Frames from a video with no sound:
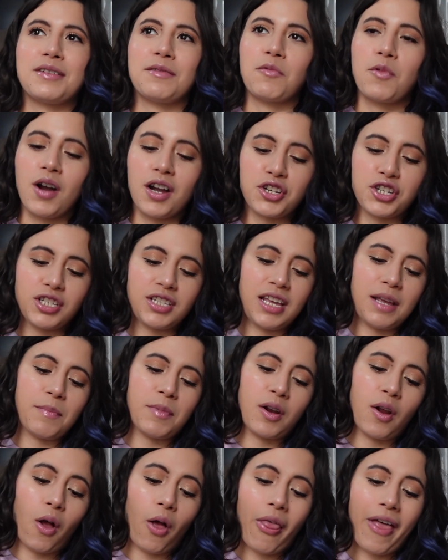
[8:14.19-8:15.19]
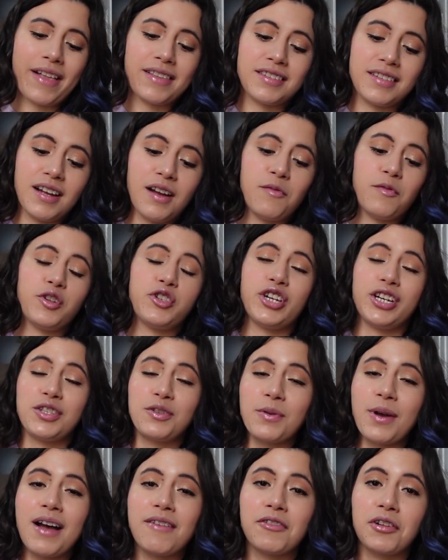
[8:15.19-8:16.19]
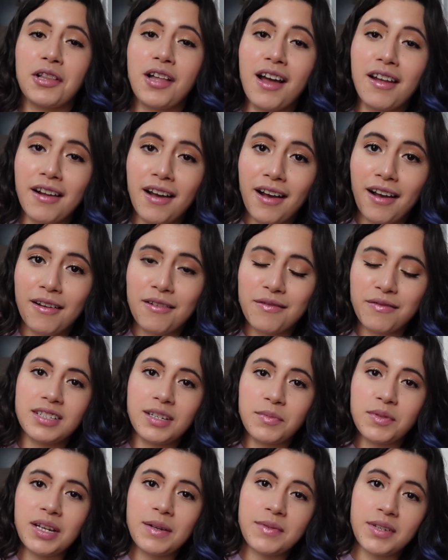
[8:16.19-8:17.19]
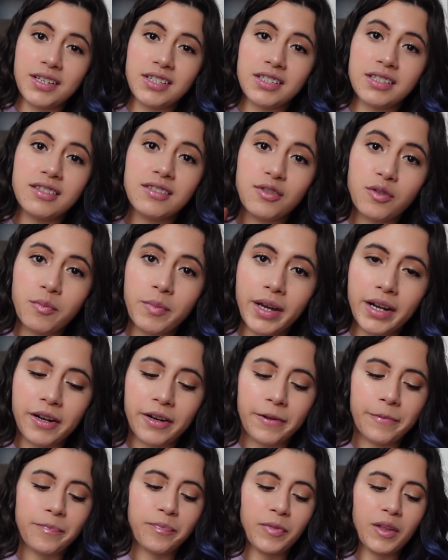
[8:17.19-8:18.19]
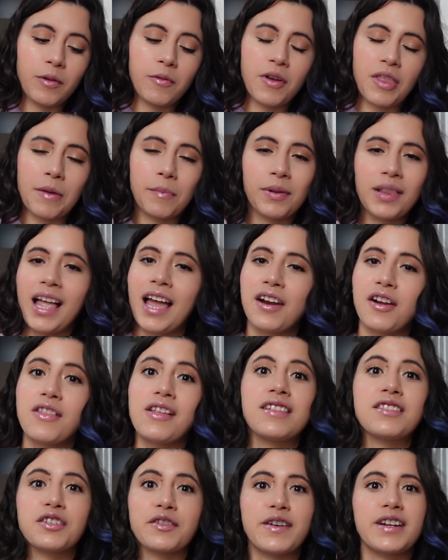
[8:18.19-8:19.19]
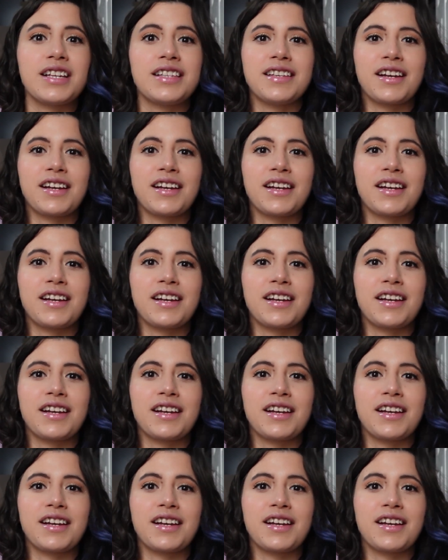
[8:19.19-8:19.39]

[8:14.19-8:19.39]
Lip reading: and washi tape and all that stuff, which I do have a lot of. Sometimes I just do better with a planner that's already